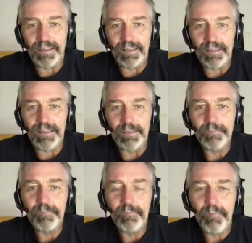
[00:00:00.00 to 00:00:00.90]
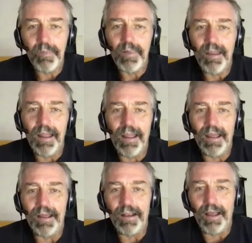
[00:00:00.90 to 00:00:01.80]
in Waikiki.
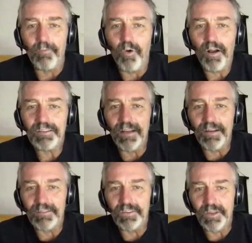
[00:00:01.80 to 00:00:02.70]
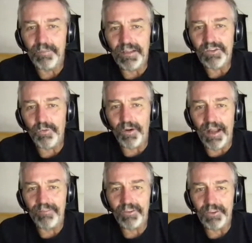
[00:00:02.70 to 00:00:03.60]
And I walked out onto the beach
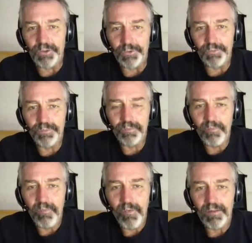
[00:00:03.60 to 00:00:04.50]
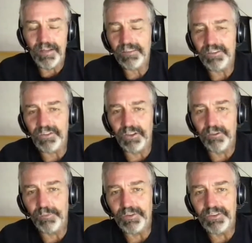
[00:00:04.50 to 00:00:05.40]
one afternoon, not to
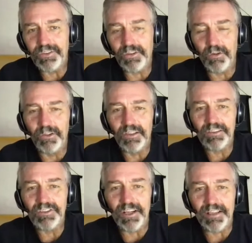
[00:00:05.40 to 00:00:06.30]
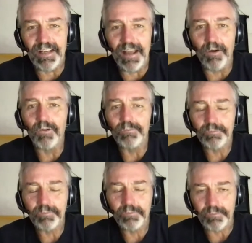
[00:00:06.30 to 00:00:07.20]
surf, but just to go look and check it out.
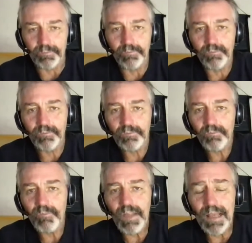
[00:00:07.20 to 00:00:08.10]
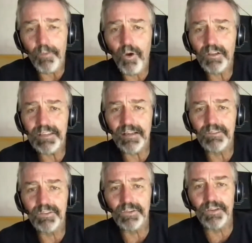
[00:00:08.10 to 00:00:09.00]
And I walked
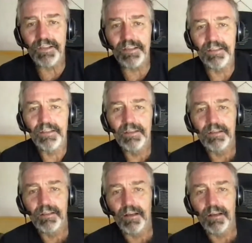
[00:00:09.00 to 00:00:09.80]
down to the